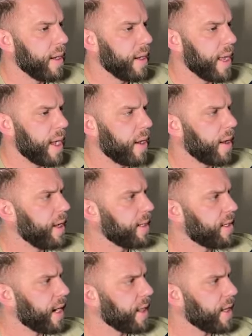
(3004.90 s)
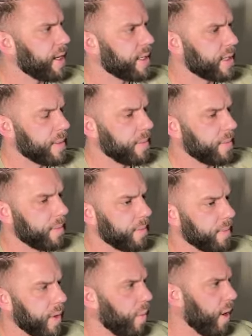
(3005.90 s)
Now inside of this,
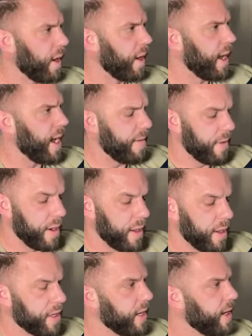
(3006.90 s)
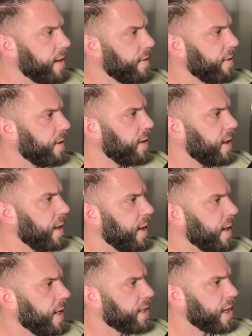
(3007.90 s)
we're going to have another div.
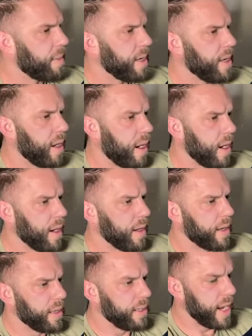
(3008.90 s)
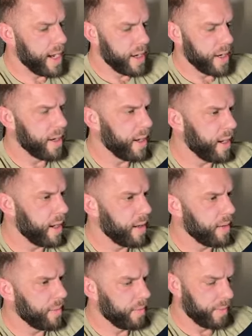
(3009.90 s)
It's going to be our container
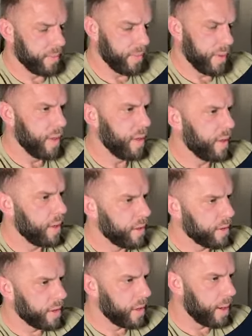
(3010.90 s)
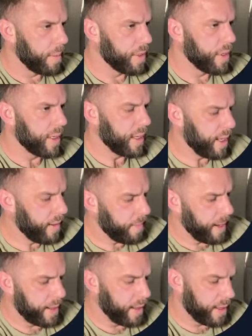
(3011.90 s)
here. So I'm just going to get
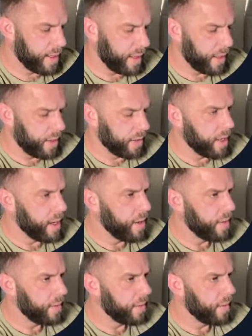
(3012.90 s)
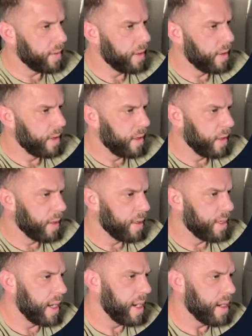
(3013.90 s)
make this a little note
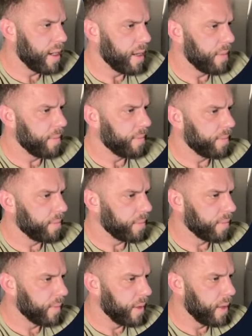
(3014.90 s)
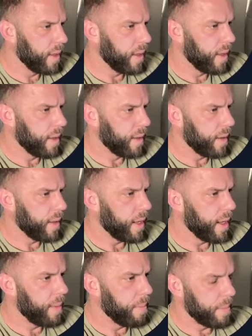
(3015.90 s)
container
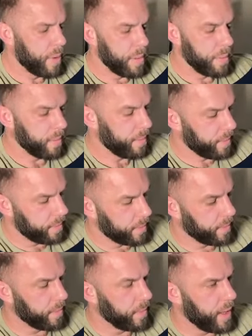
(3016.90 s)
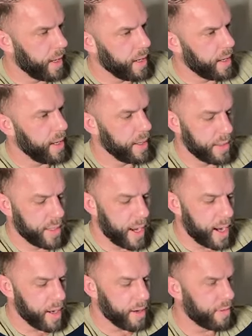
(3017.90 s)
and whoop and
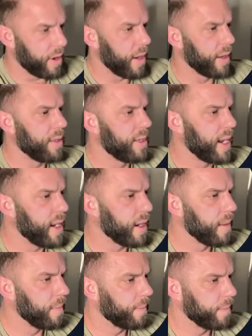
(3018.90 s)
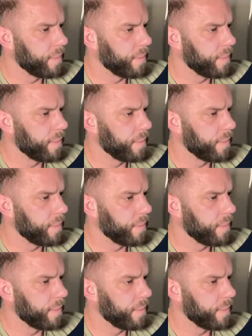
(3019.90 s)
inside of our container